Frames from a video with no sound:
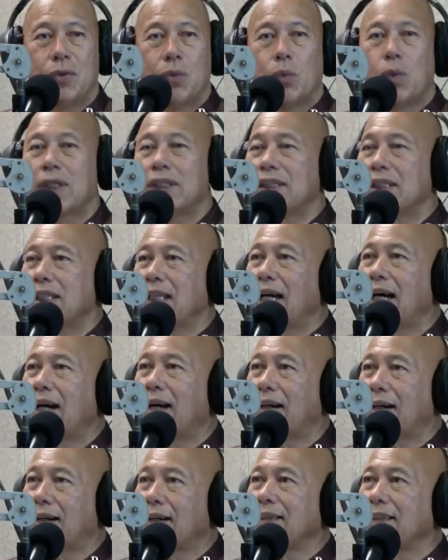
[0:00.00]
What
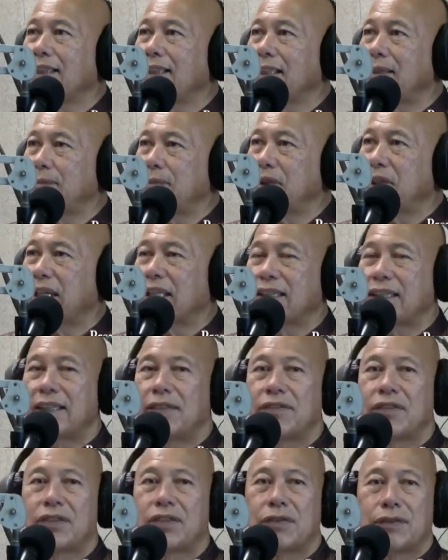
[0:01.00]
are the
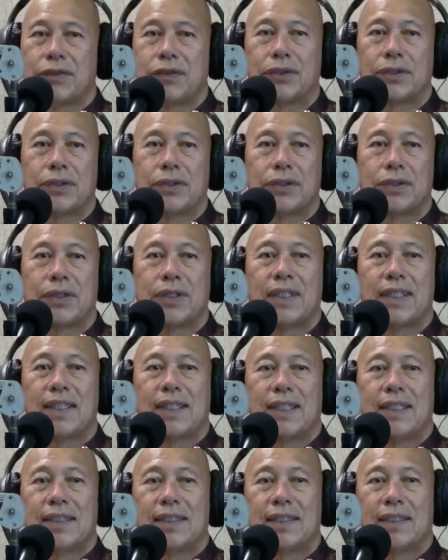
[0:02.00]
objectives for
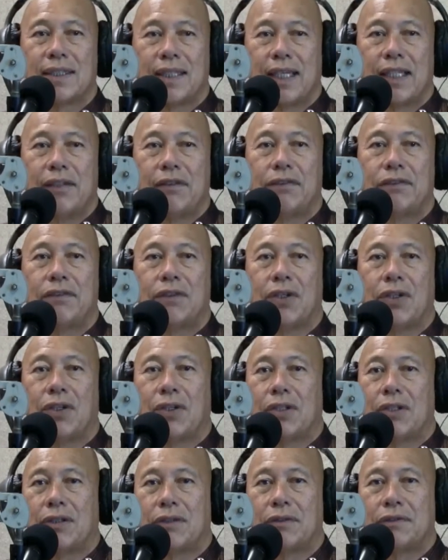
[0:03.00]
the life
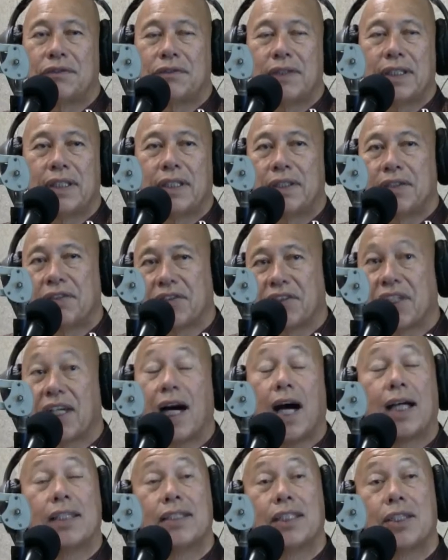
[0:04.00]
of, as
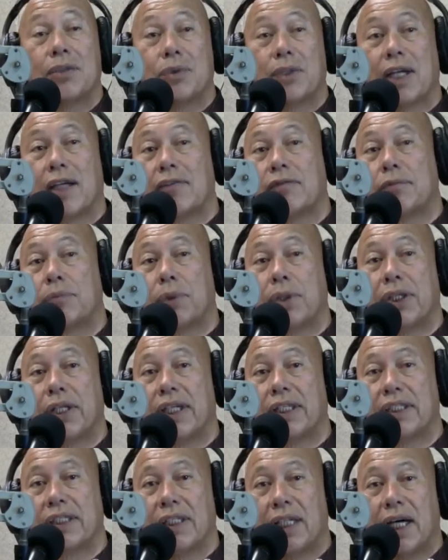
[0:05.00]
Gandhi would have put
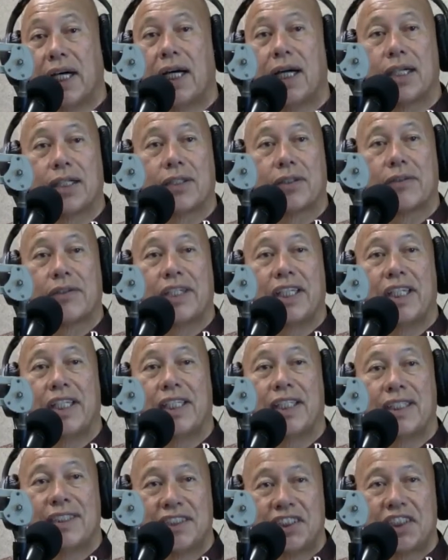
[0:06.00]
it, a
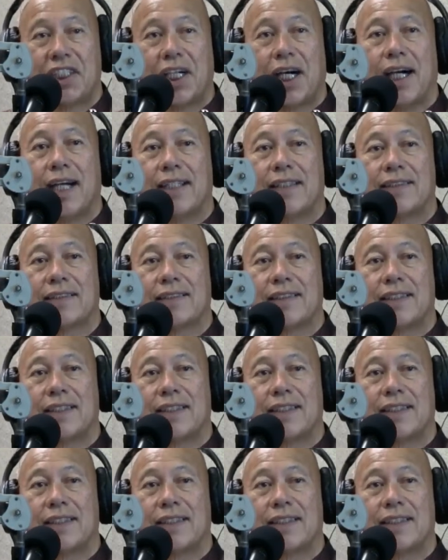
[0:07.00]
hungry child?